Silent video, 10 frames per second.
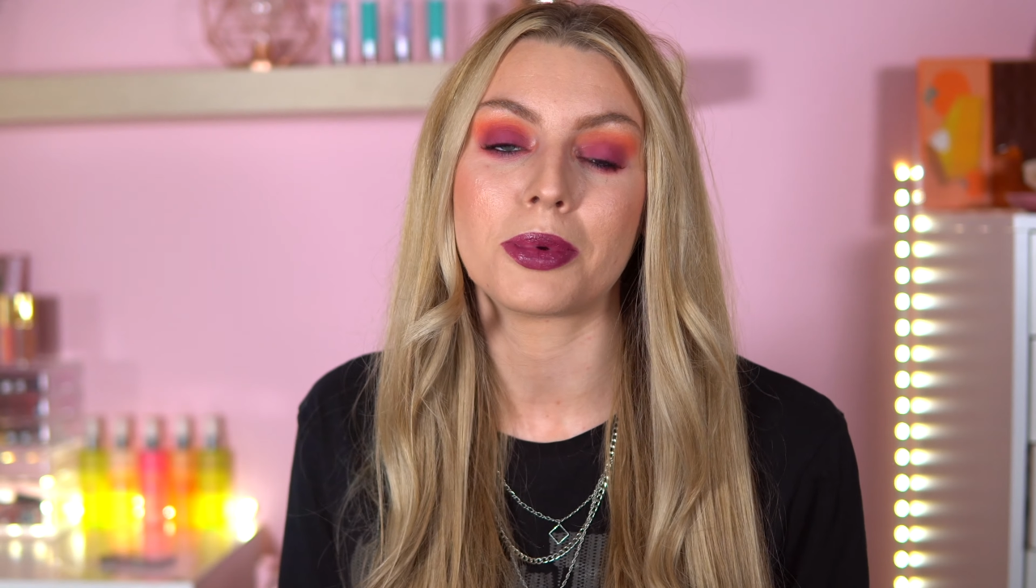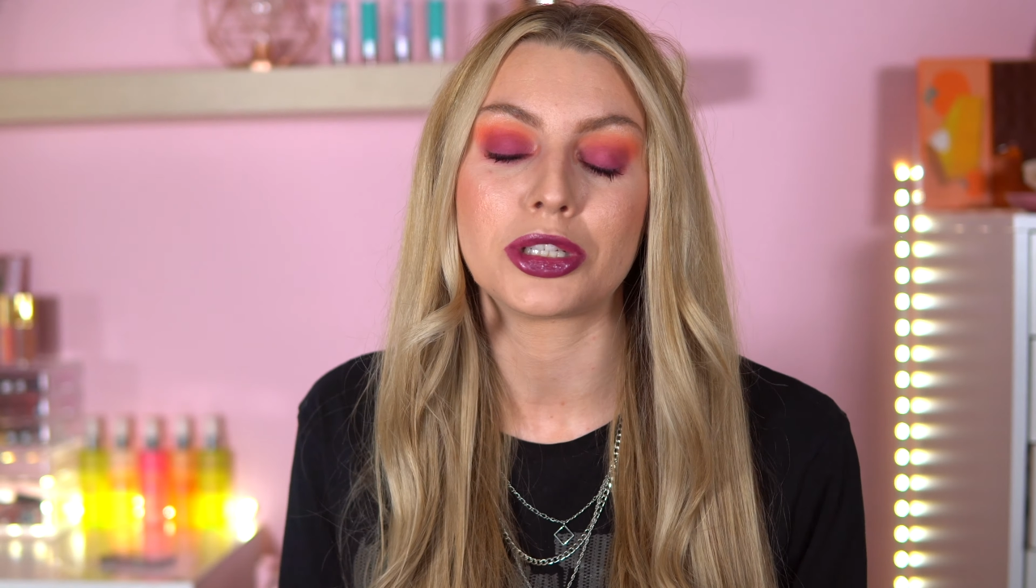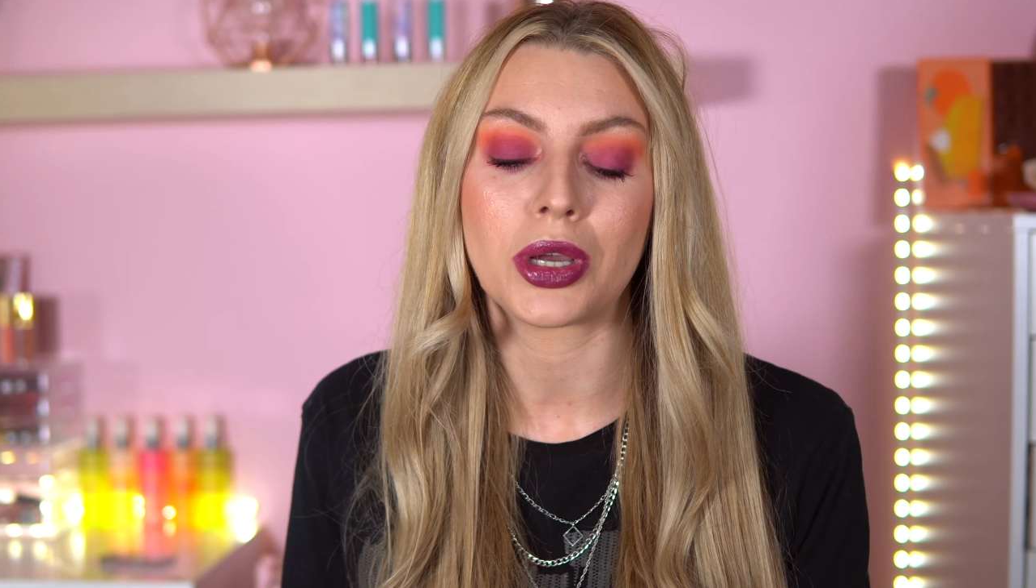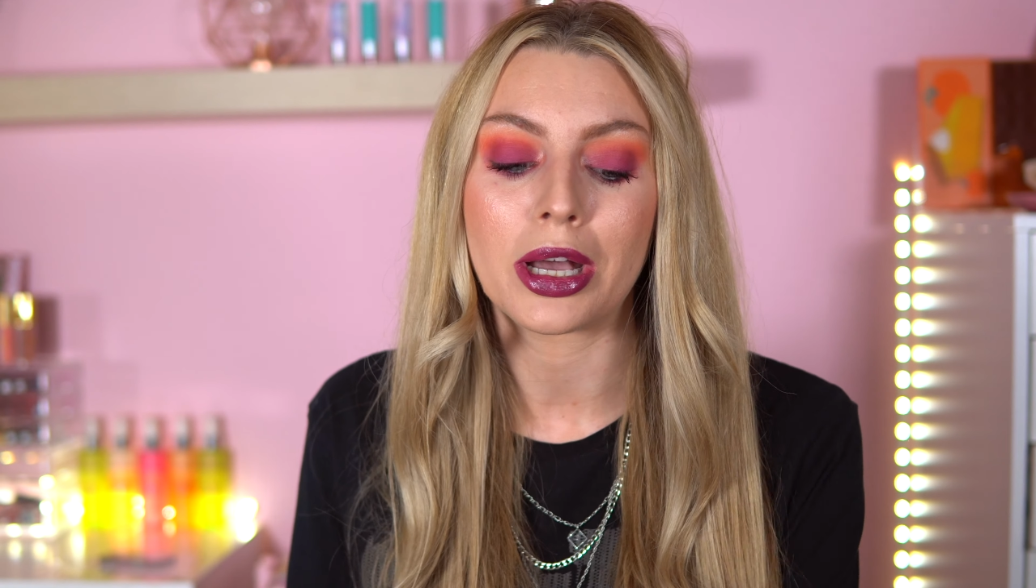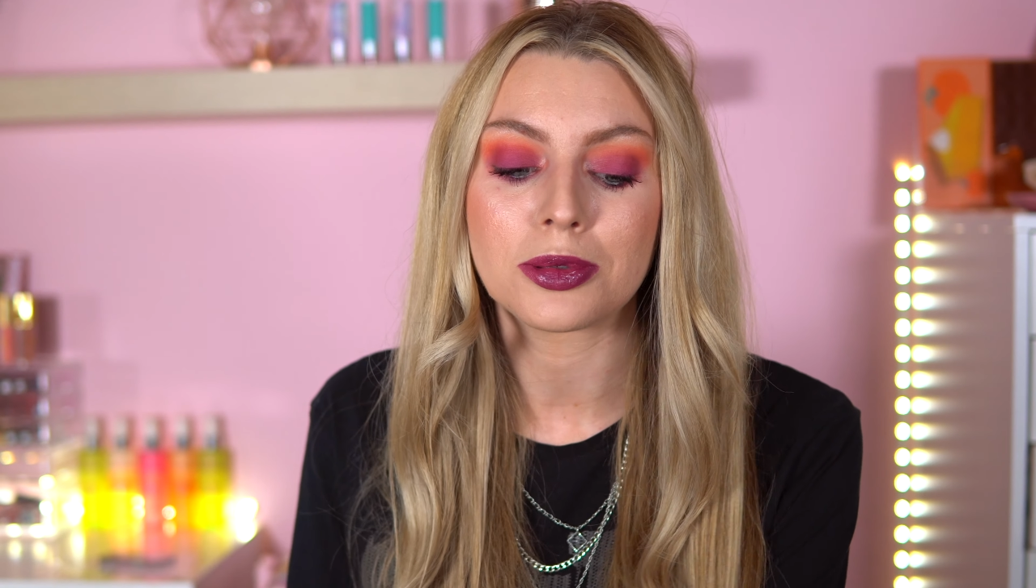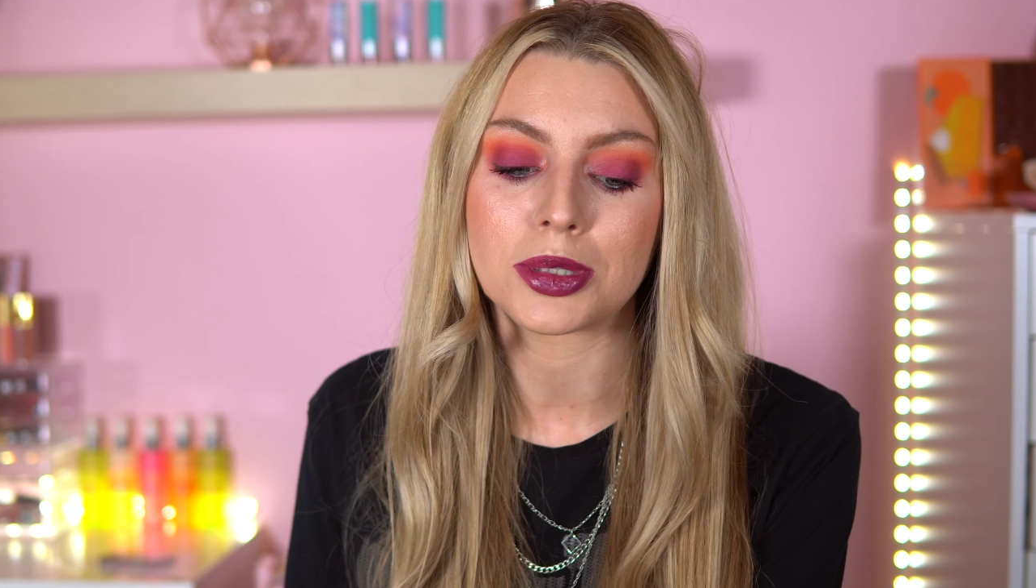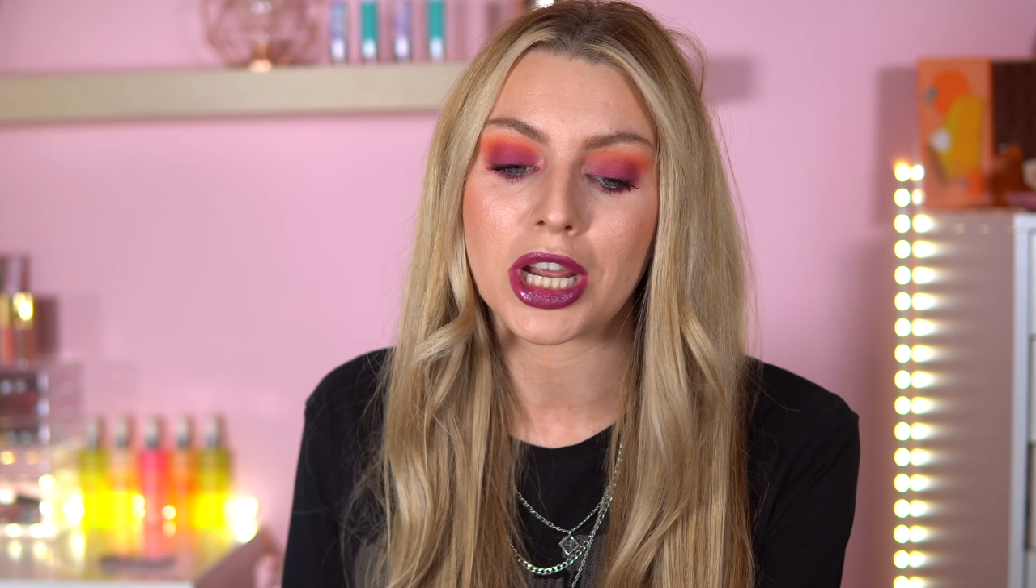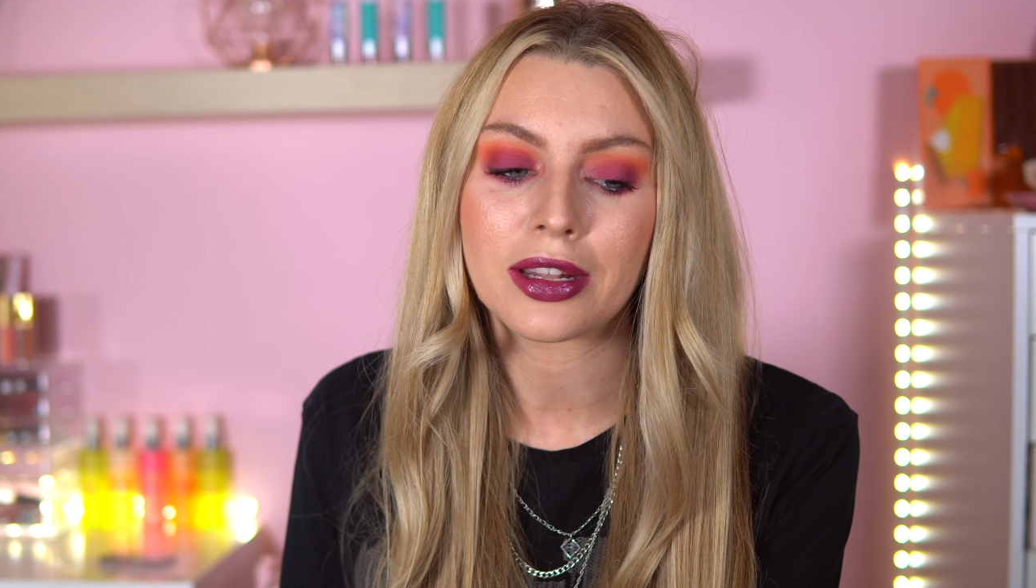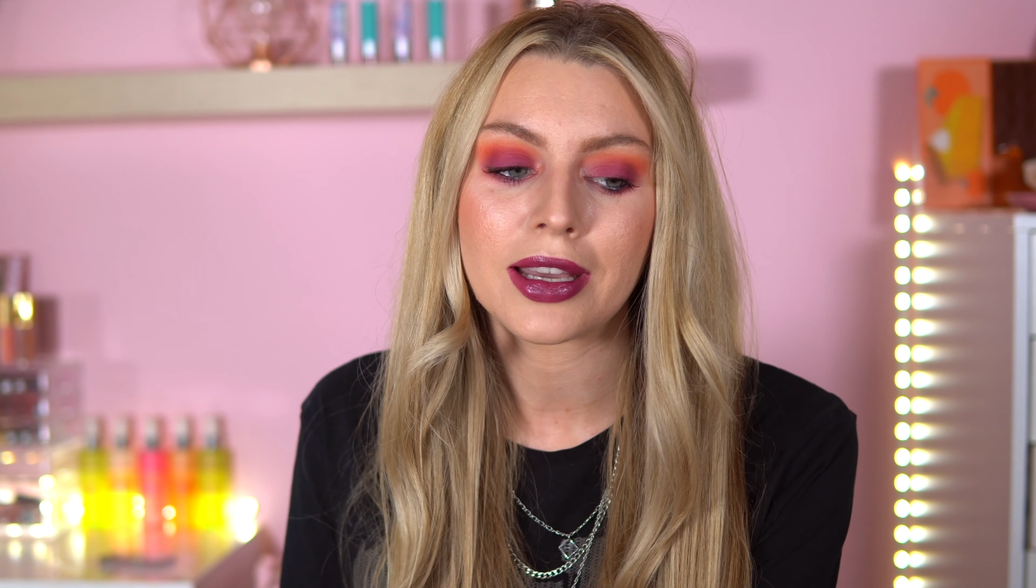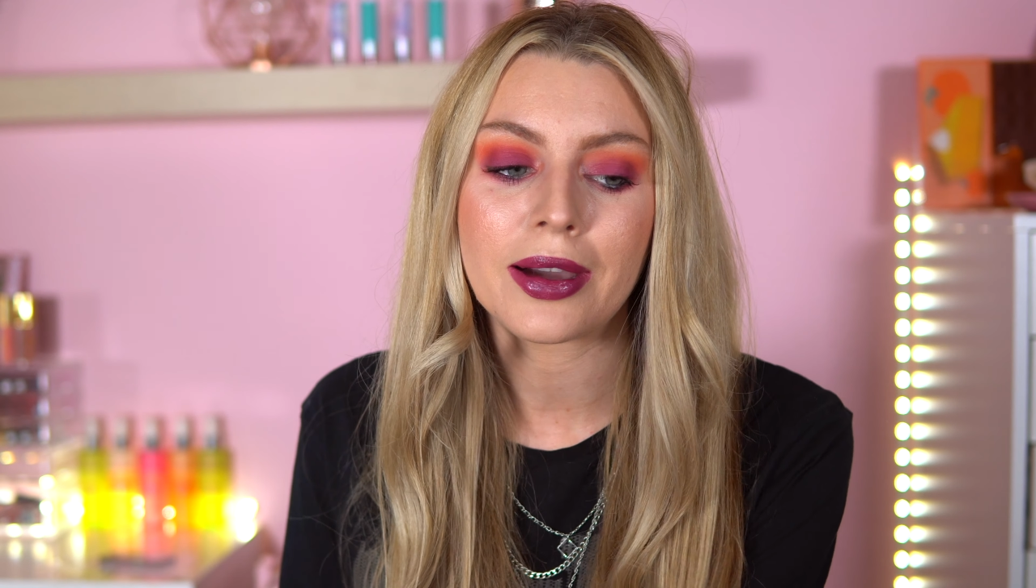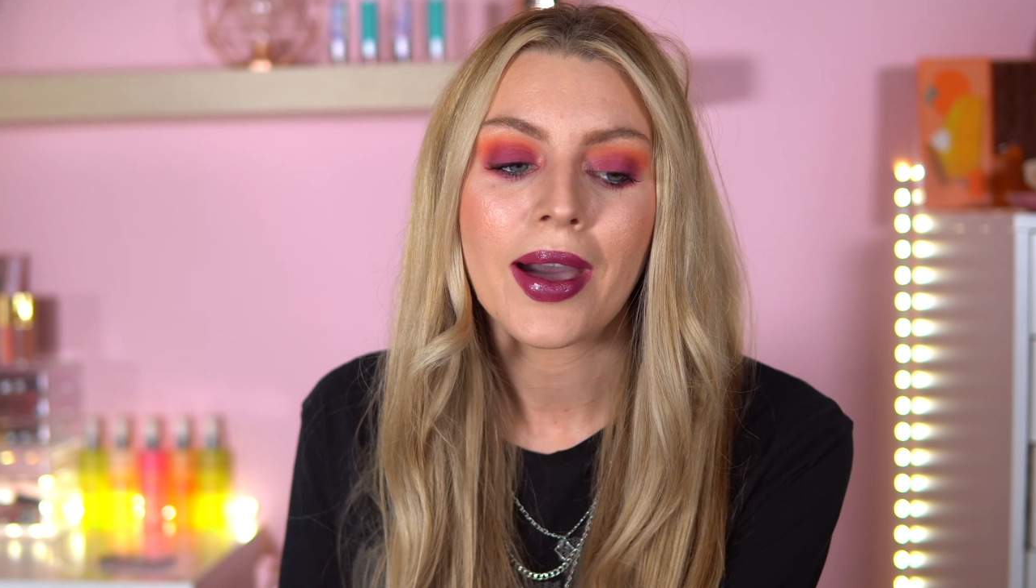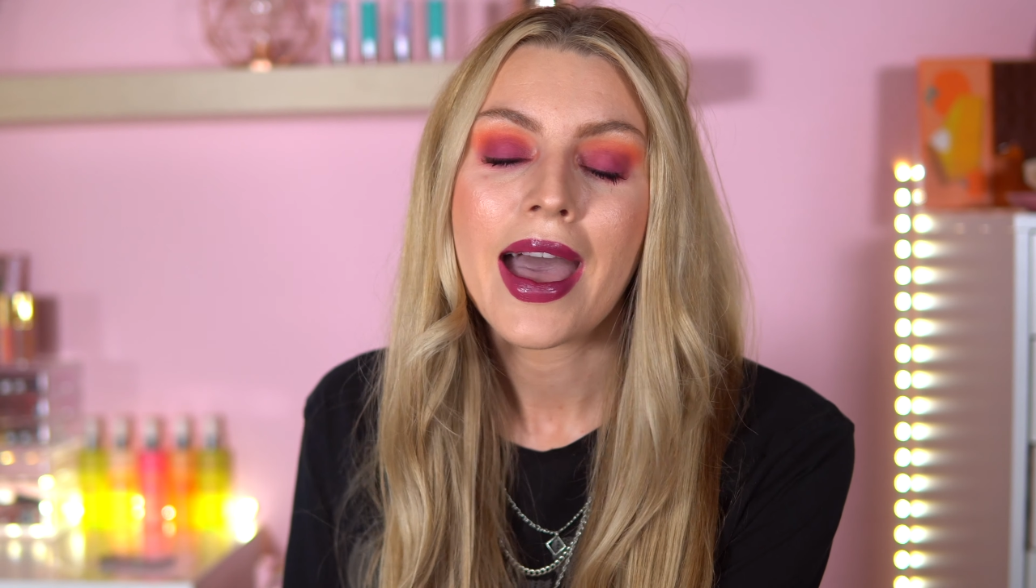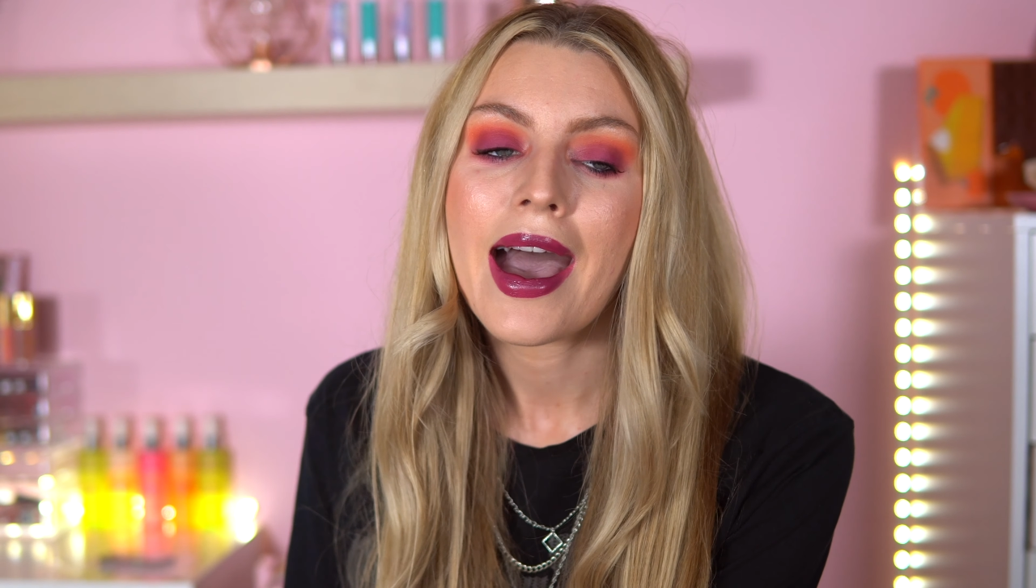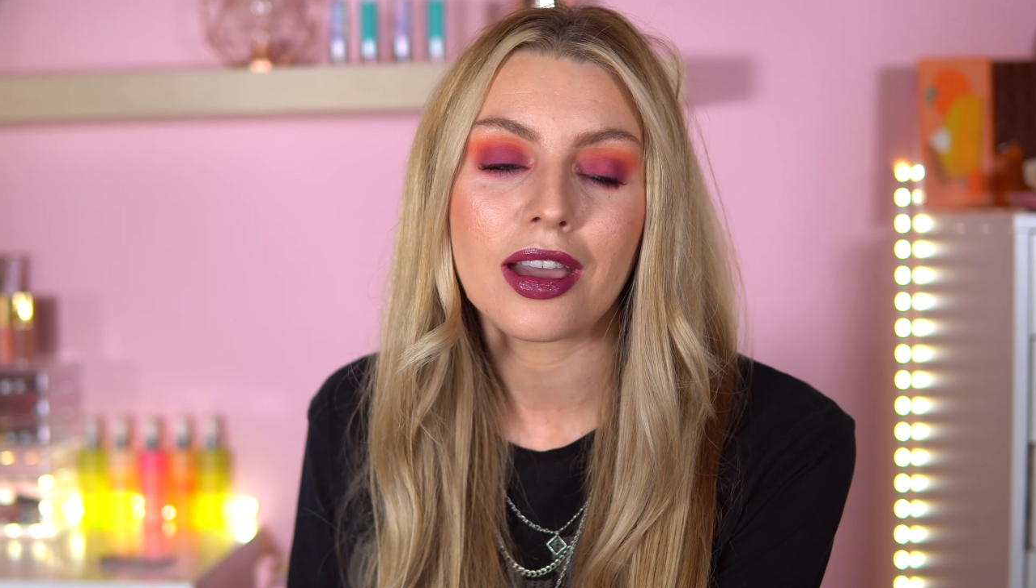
It sure helps my channel out.